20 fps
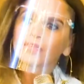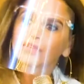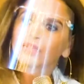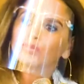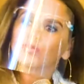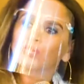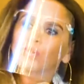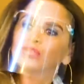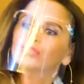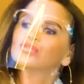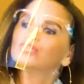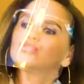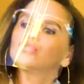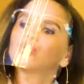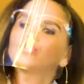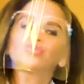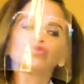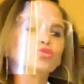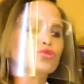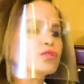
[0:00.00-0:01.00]
they'll want to
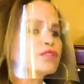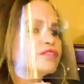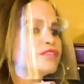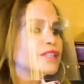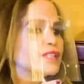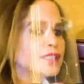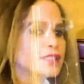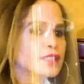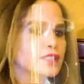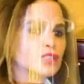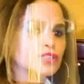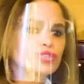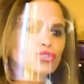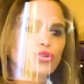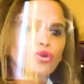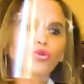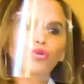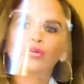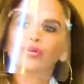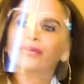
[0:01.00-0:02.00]
go to a village
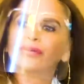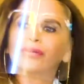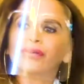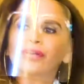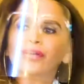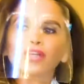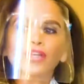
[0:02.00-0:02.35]
or